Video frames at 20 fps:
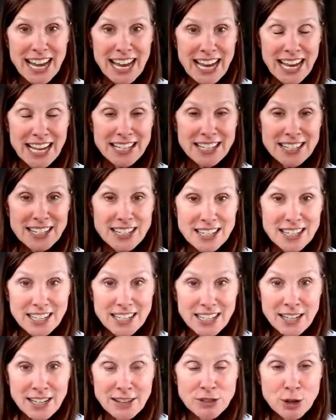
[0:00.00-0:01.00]
And
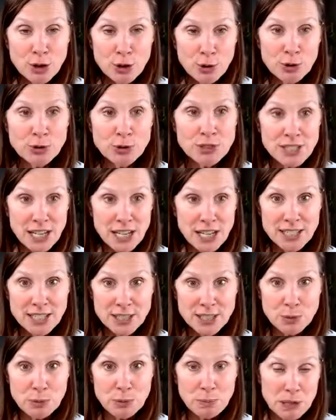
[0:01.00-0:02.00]
in the old
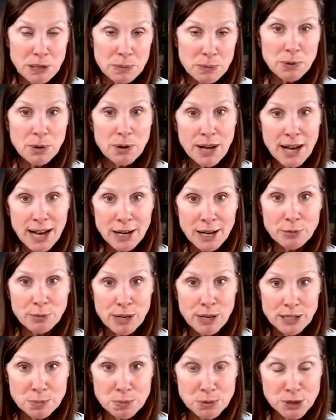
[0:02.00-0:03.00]
days, when people had
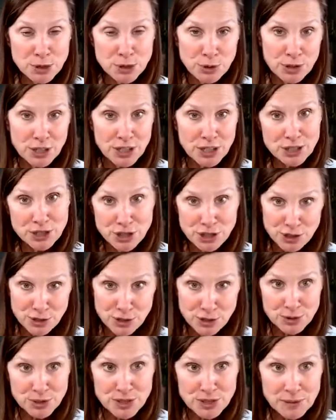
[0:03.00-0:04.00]
respiratory
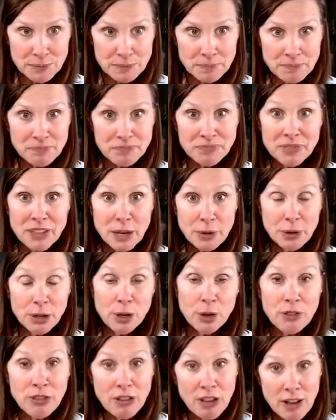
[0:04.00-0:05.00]
issues, they would
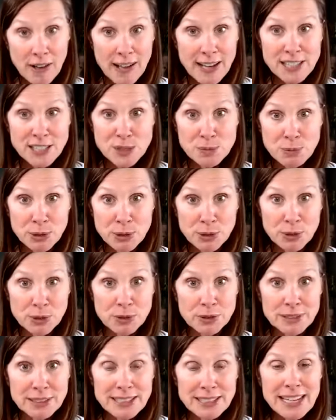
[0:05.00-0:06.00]
go to the
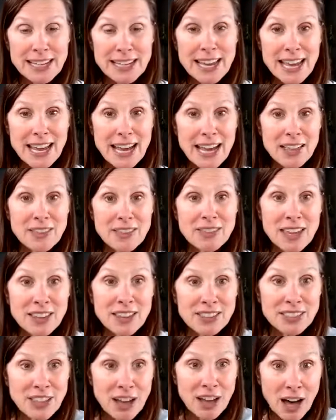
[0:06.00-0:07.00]
hospital and
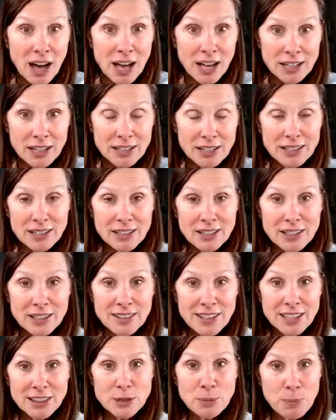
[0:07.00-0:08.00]
they thought
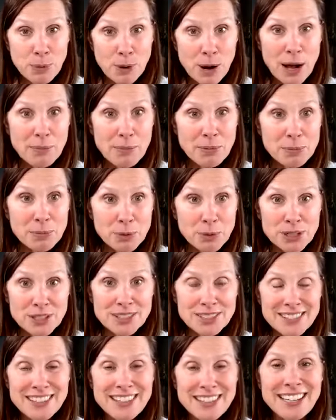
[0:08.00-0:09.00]
that the problem
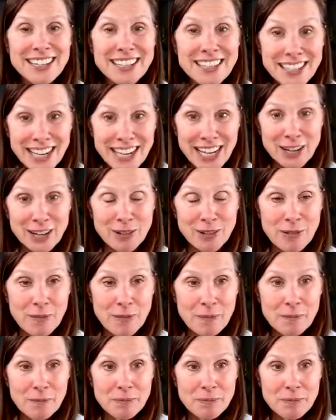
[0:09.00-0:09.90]
was the inhale.